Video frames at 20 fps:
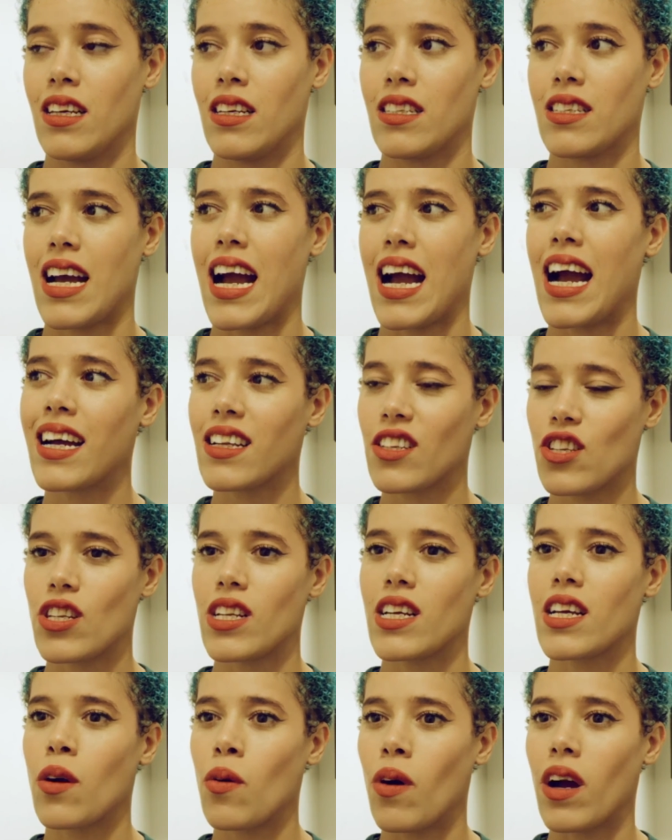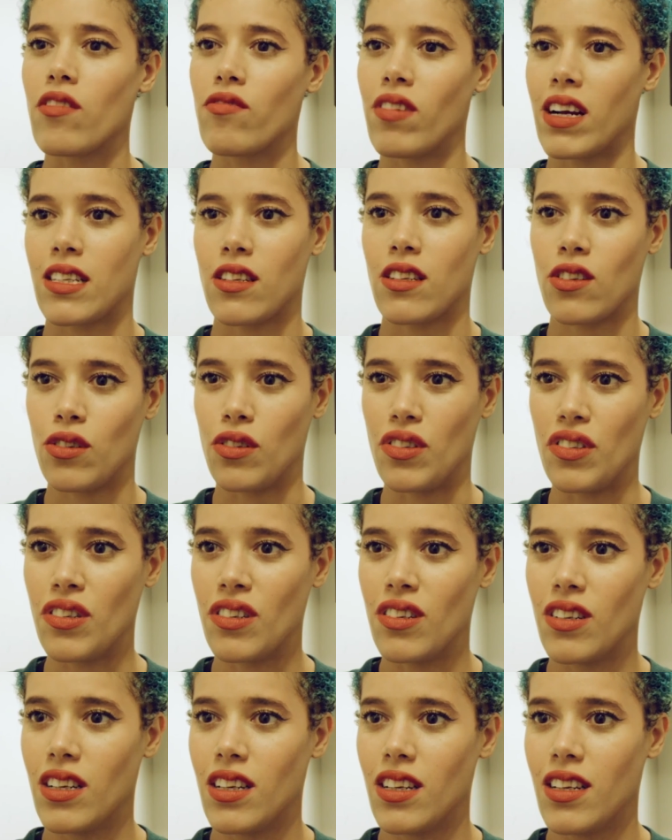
It's actually quite radical.